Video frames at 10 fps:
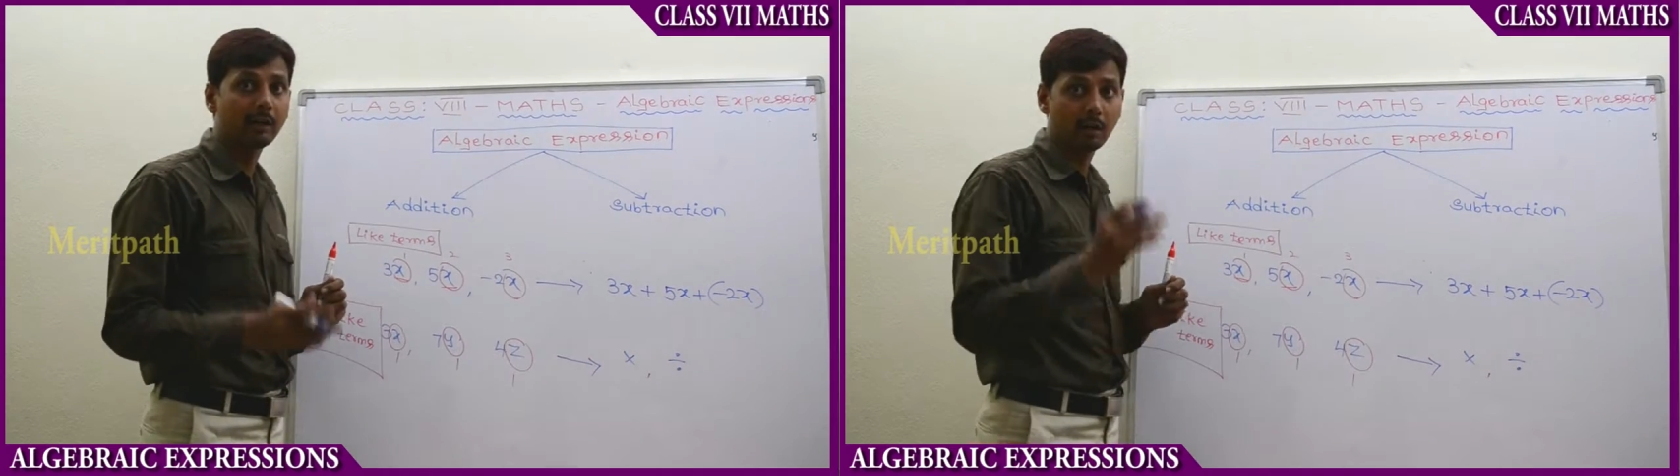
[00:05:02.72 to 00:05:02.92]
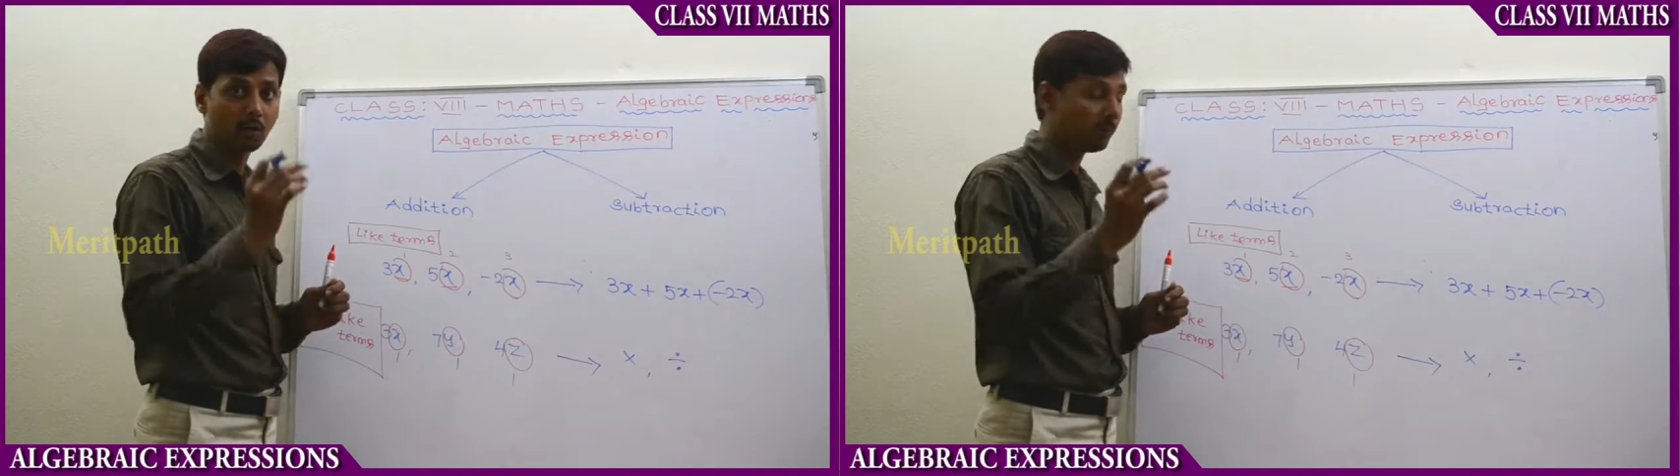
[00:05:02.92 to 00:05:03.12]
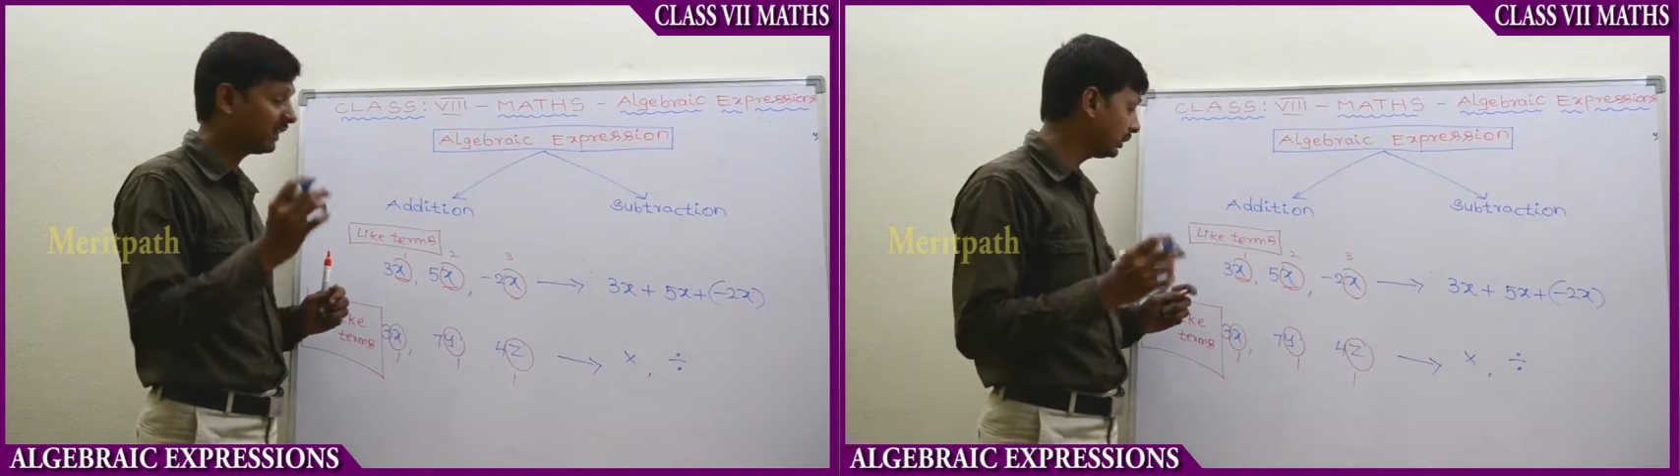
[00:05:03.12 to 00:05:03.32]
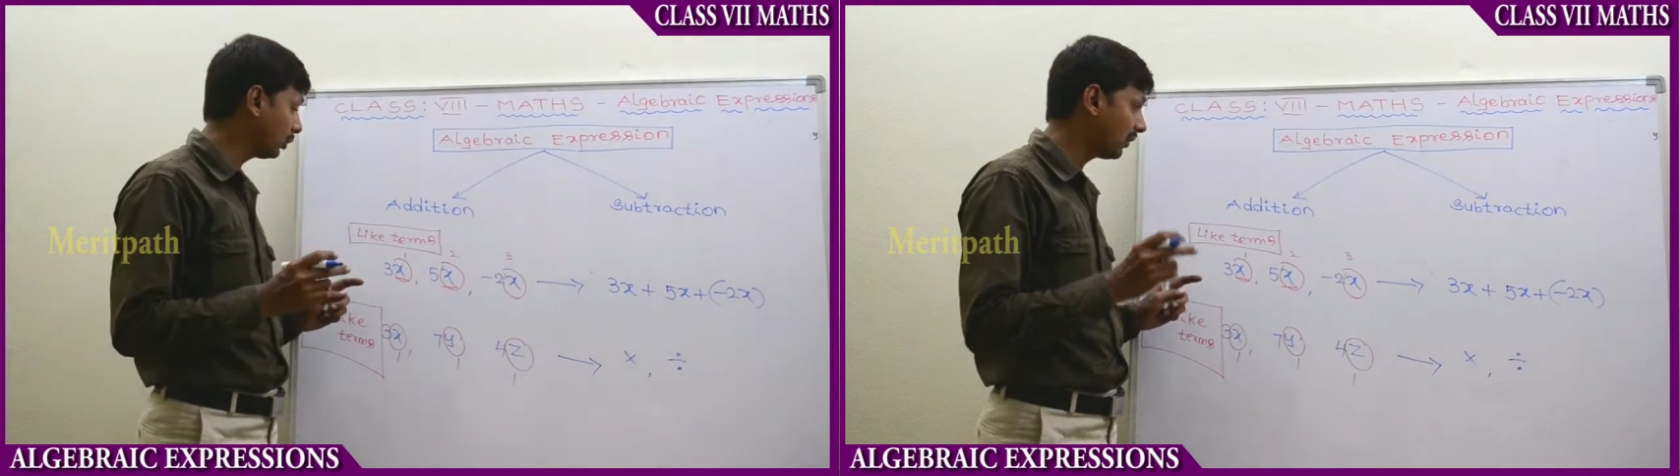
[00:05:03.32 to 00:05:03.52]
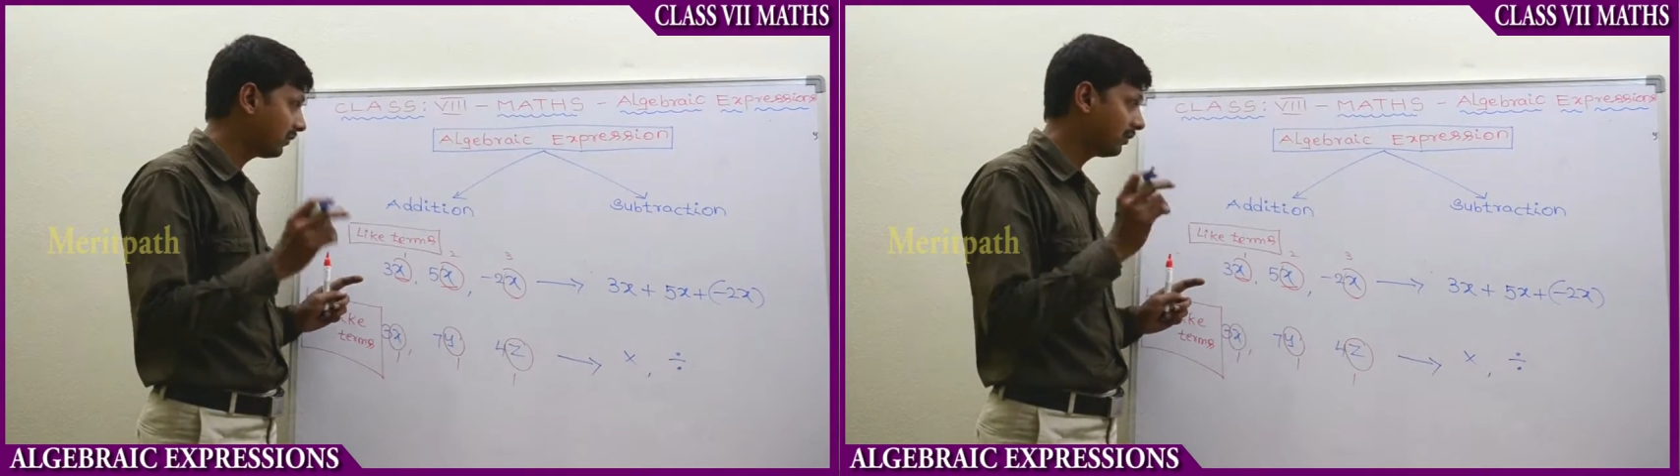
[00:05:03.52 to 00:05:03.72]
an operation
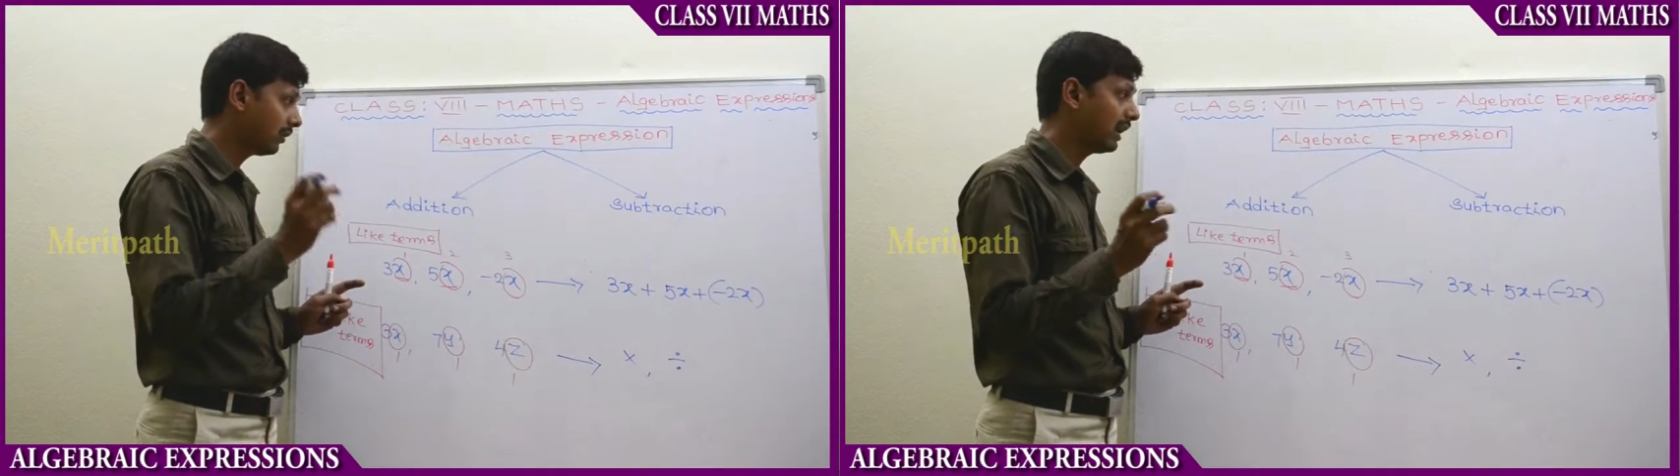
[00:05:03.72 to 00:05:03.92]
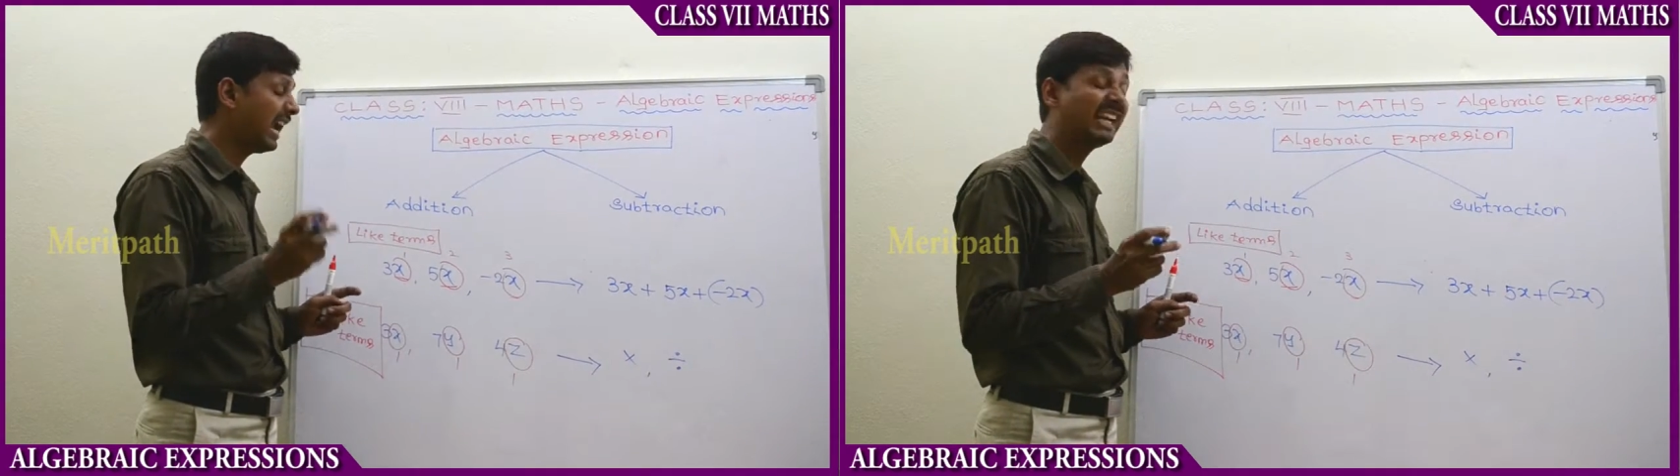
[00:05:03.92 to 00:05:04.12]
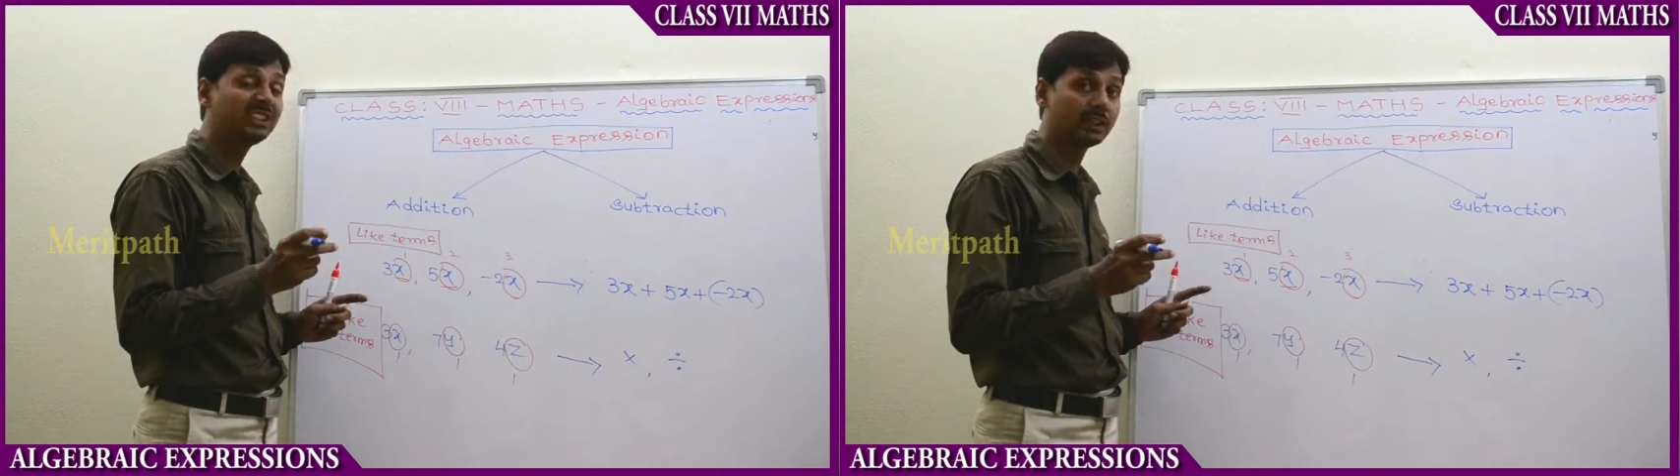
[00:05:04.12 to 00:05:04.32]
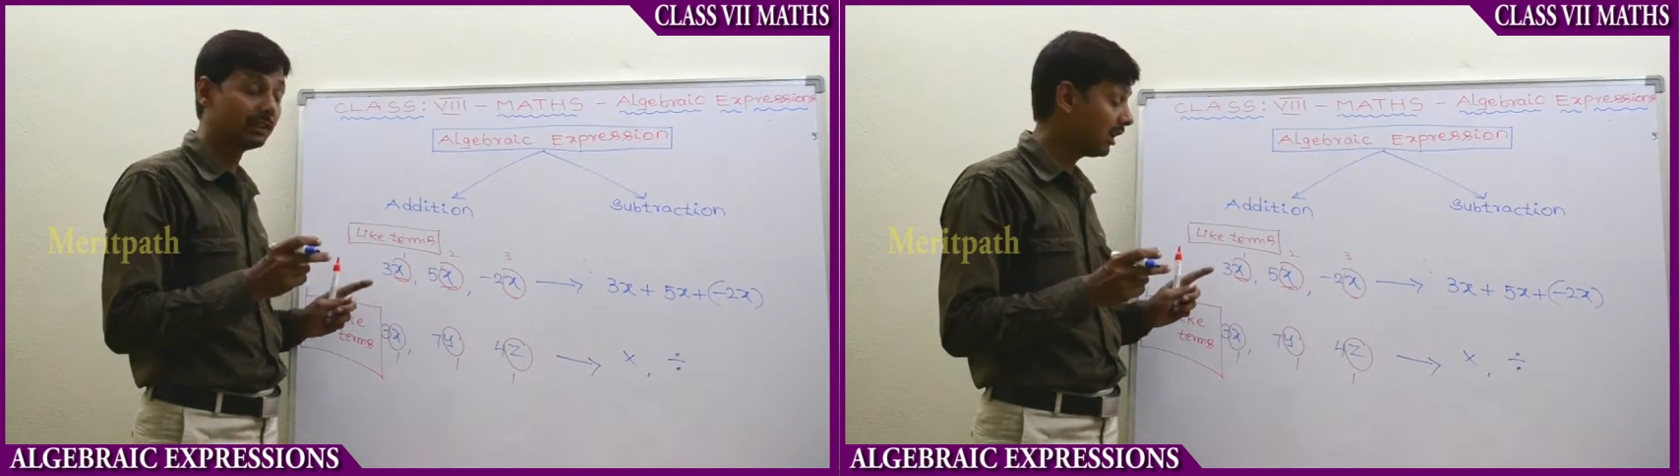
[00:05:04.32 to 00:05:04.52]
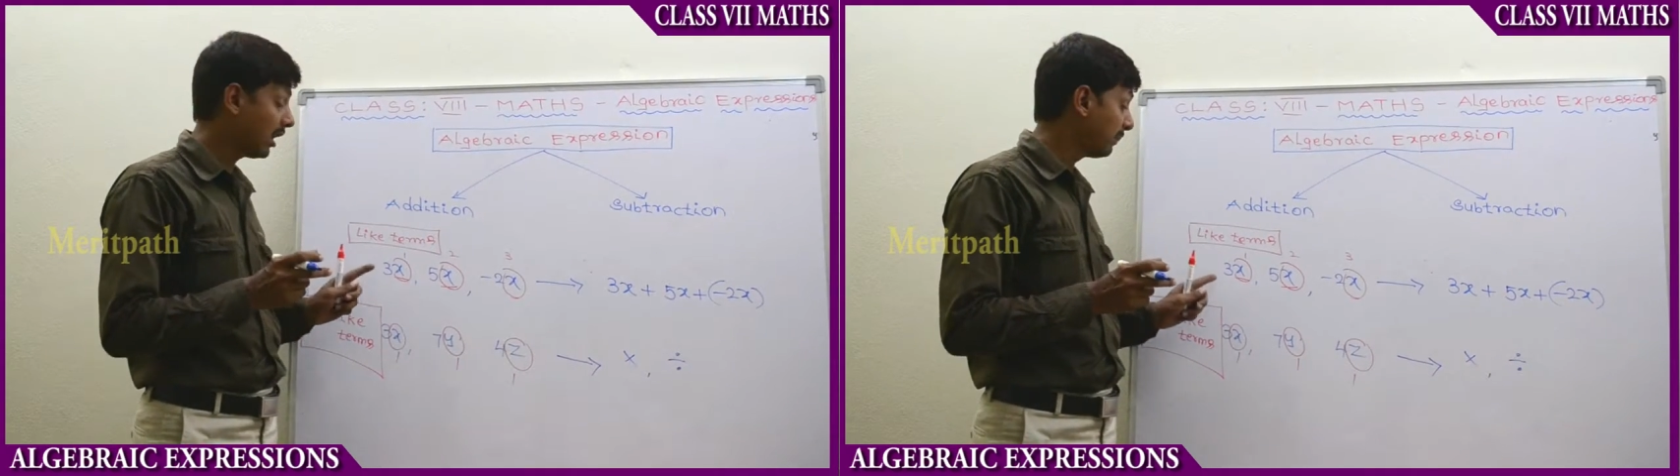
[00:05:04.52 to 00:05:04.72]
of addition
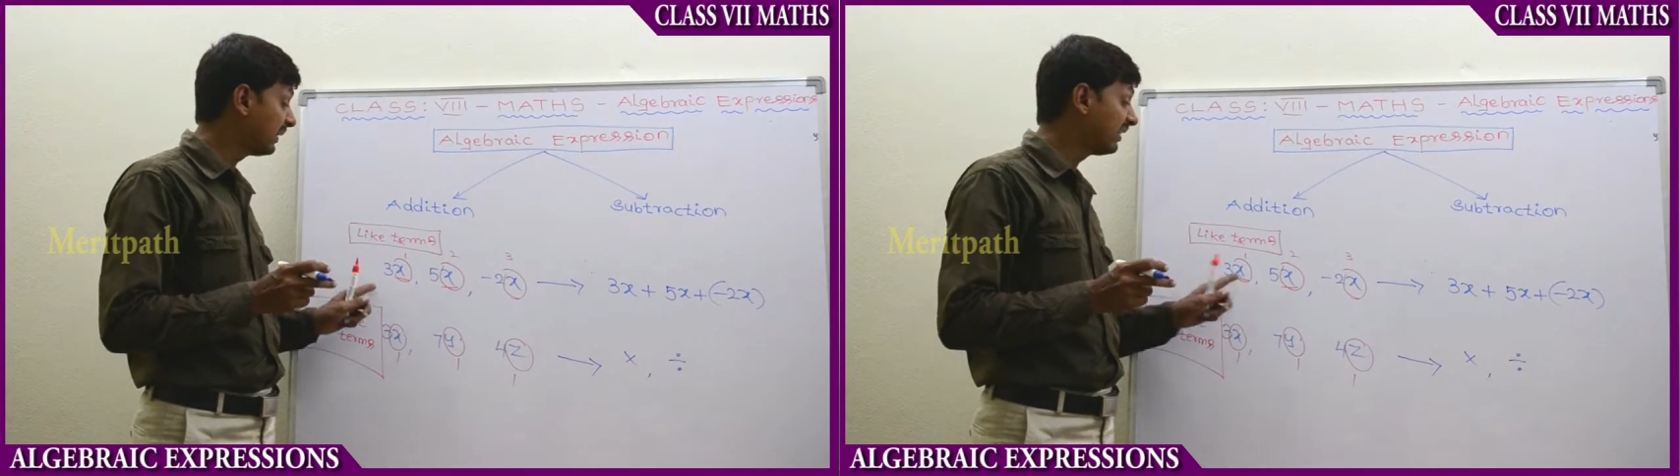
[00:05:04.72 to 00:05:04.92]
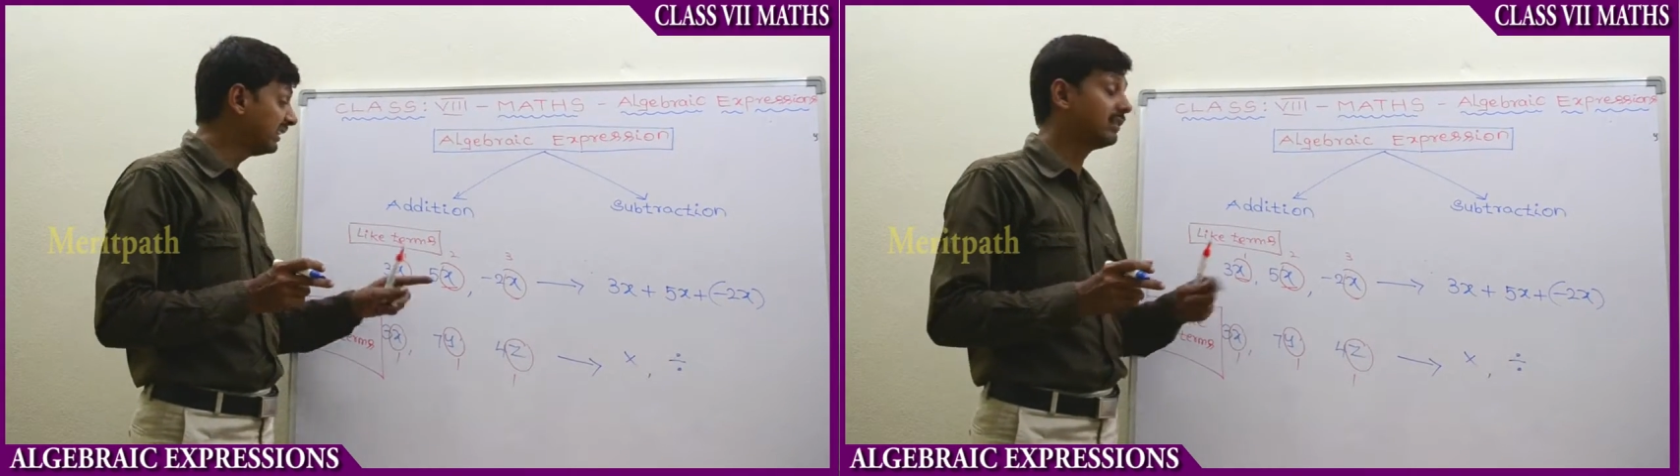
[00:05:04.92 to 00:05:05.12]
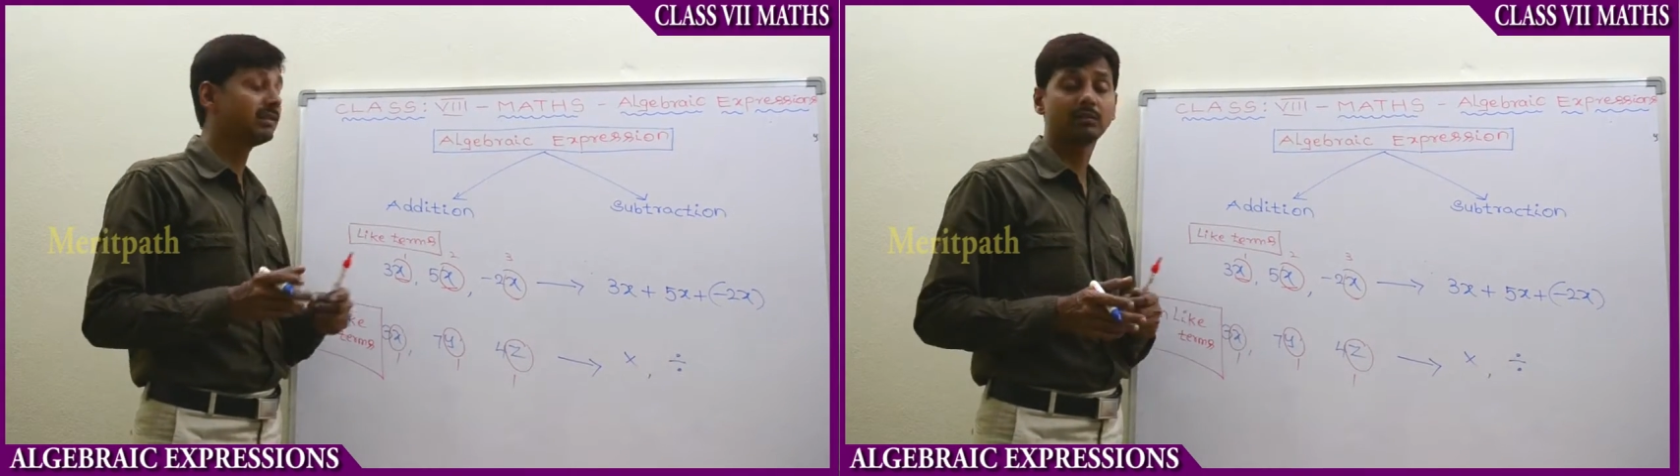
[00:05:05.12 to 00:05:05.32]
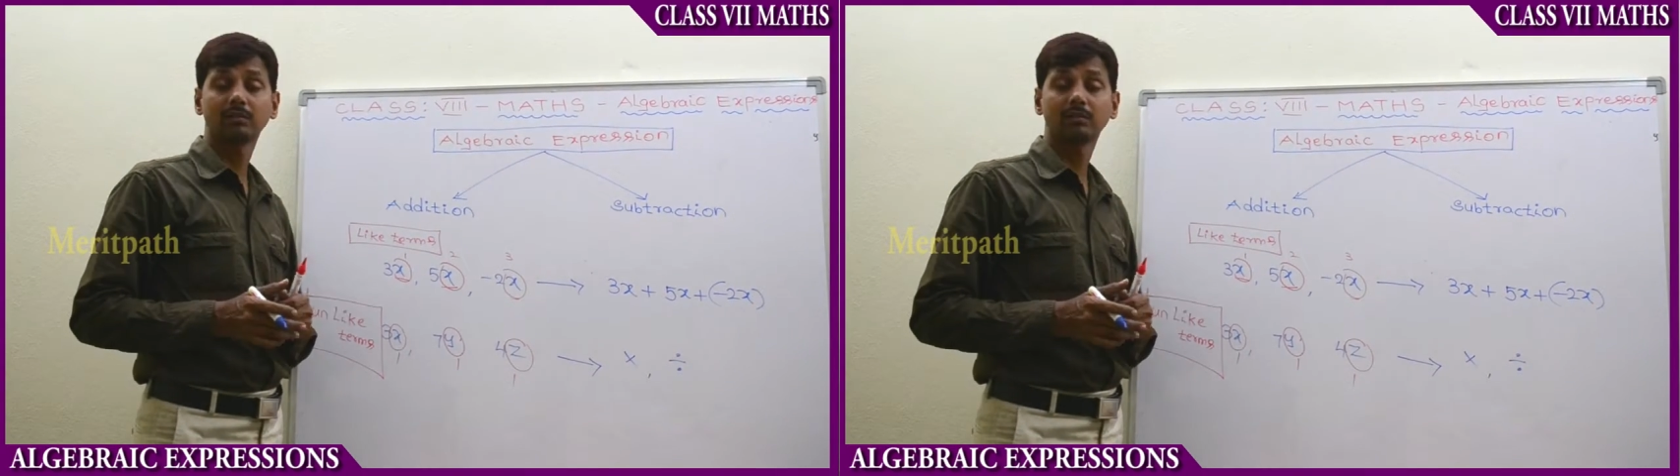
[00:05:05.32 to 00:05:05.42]
between this